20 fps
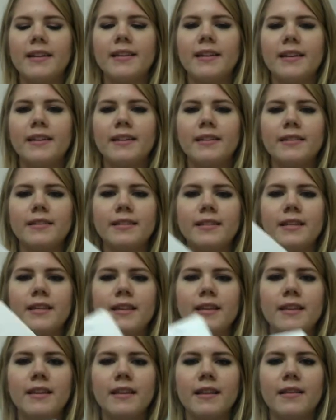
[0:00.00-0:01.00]
and then
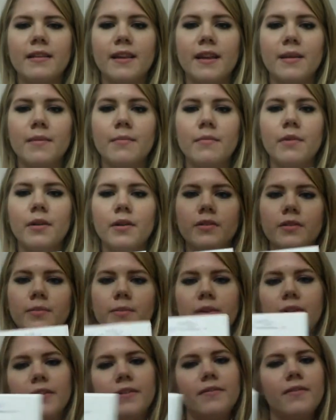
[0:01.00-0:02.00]
seeing that
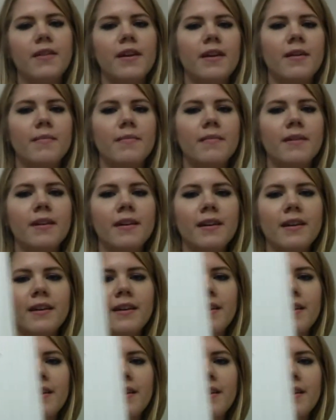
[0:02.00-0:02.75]
multiple of them